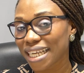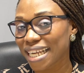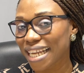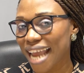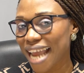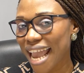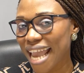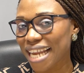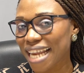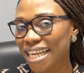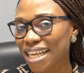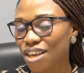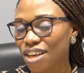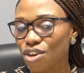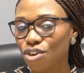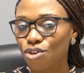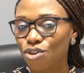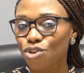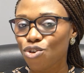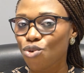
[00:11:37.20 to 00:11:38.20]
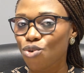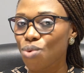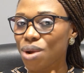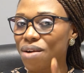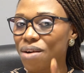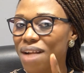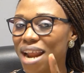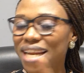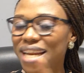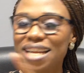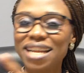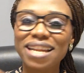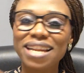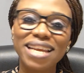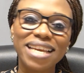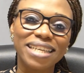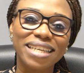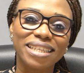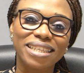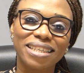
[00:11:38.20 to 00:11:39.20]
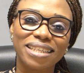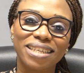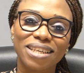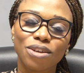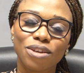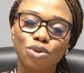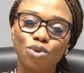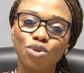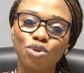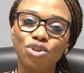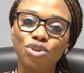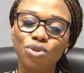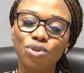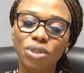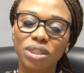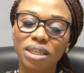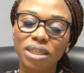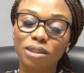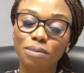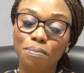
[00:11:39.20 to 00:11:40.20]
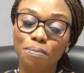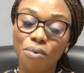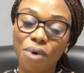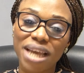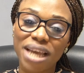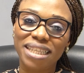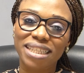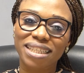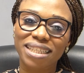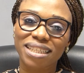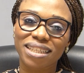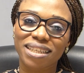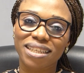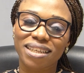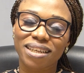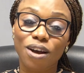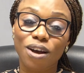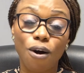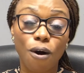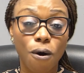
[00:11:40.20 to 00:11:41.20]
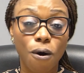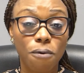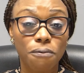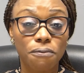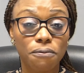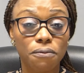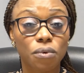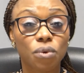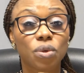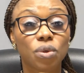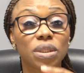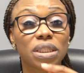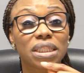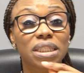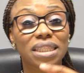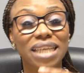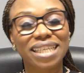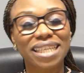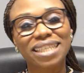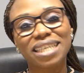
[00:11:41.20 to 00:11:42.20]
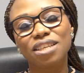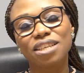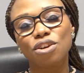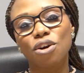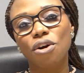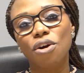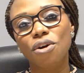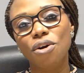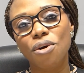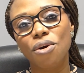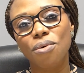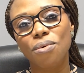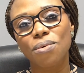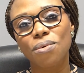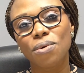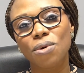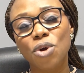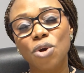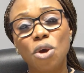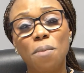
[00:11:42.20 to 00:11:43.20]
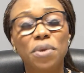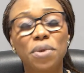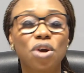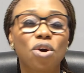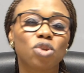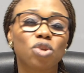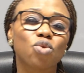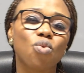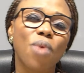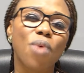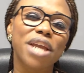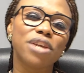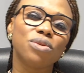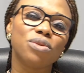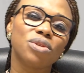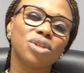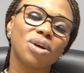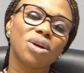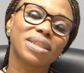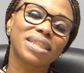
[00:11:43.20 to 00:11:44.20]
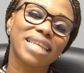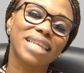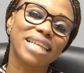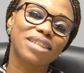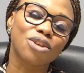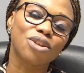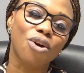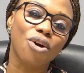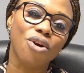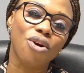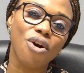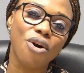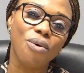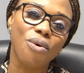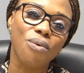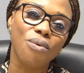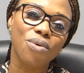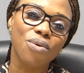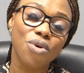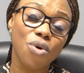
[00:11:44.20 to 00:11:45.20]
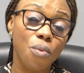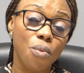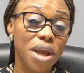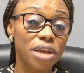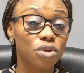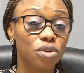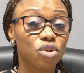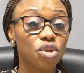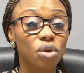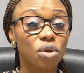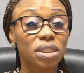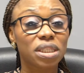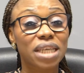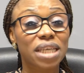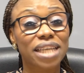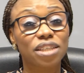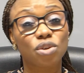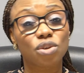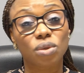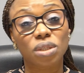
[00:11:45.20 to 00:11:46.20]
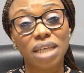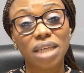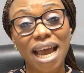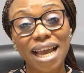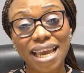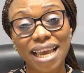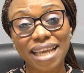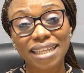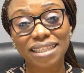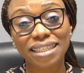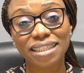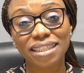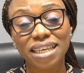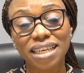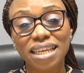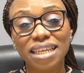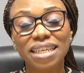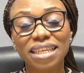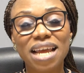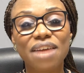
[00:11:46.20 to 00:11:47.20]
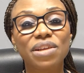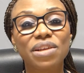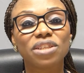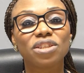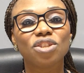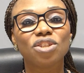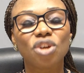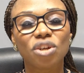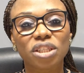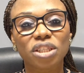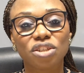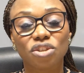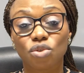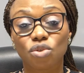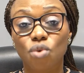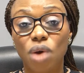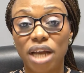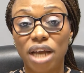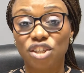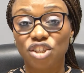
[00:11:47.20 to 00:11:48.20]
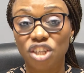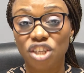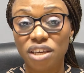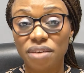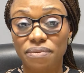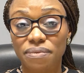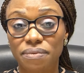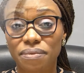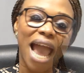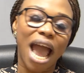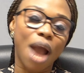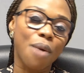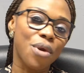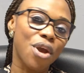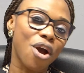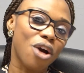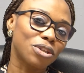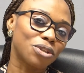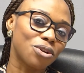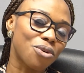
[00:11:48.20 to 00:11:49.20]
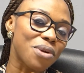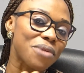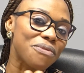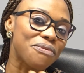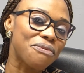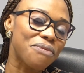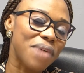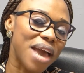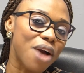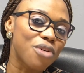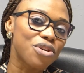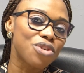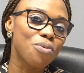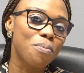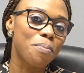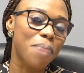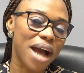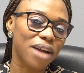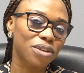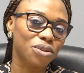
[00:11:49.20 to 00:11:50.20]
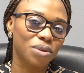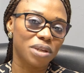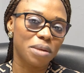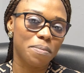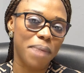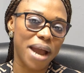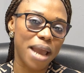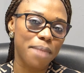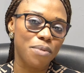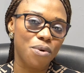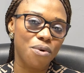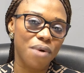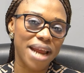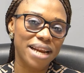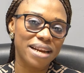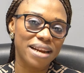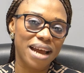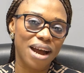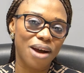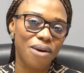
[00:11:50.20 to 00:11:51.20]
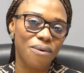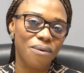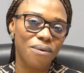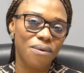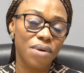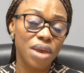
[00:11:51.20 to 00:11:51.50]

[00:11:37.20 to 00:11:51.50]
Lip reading: Then you will really need to use this point of setting your goal. Because when you don't set your goal, when you don't set your targets, there is nothing to achieve. I will also refer you back to the Bible right now.